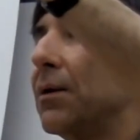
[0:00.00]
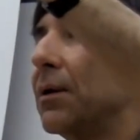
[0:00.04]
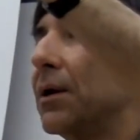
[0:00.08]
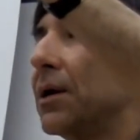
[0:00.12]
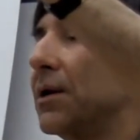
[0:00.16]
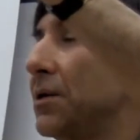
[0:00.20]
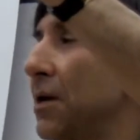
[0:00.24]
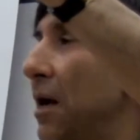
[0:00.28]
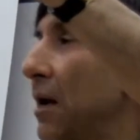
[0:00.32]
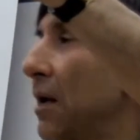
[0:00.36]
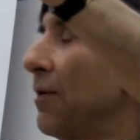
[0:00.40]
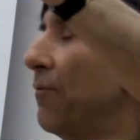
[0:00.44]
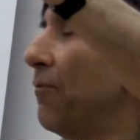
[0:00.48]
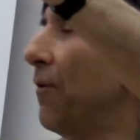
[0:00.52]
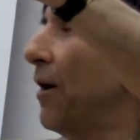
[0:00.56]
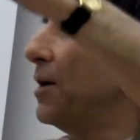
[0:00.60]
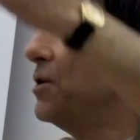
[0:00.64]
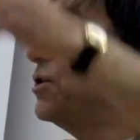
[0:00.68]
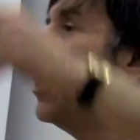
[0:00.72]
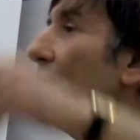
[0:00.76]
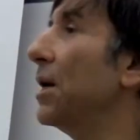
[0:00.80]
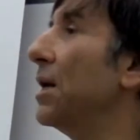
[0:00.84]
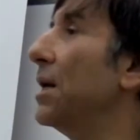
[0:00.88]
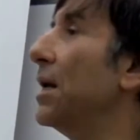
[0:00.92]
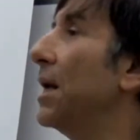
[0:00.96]
Kentucky Fried
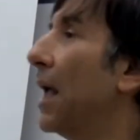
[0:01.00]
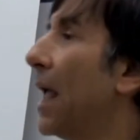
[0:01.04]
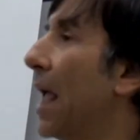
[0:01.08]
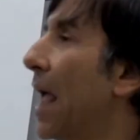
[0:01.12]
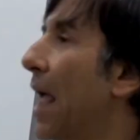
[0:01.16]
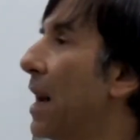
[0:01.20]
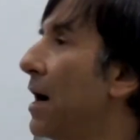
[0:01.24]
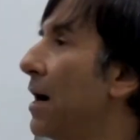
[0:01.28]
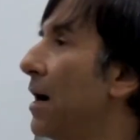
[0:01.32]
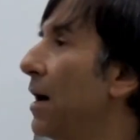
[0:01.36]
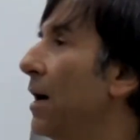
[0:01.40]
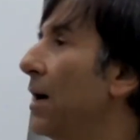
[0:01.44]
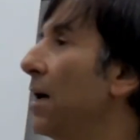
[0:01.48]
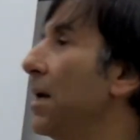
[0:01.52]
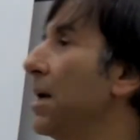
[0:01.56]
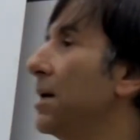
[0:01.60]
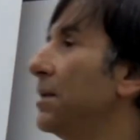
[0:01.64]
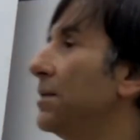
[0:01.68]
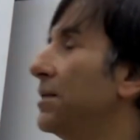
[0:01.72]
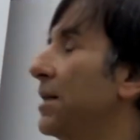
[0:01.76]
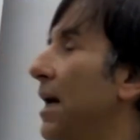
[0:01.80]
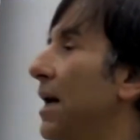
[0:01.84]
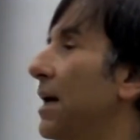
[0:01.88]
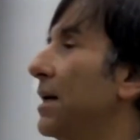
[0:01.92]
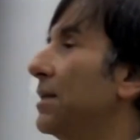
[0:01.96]
Chicken in Canada
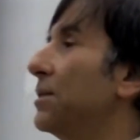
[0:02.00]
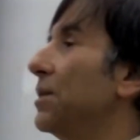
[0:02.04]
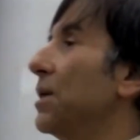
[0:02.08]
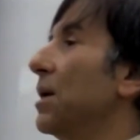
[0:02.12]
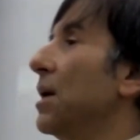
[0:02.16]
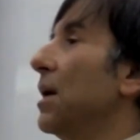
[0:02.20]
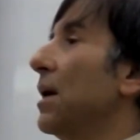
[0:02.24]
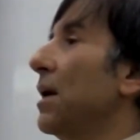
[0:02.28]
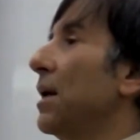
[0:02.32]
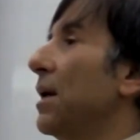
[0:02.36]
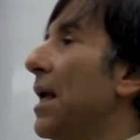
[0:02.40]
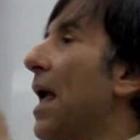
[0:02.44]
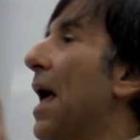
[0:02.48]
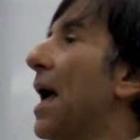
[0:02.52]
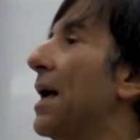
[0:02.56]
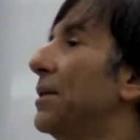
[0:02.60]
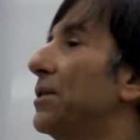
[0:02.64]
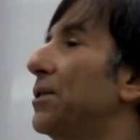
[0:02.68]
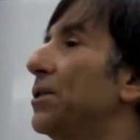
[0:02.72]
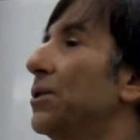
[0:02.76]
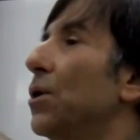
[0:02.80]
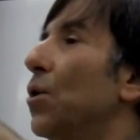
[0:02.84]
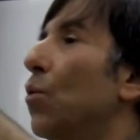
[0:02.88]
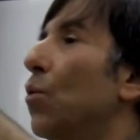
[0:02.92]
says, yes,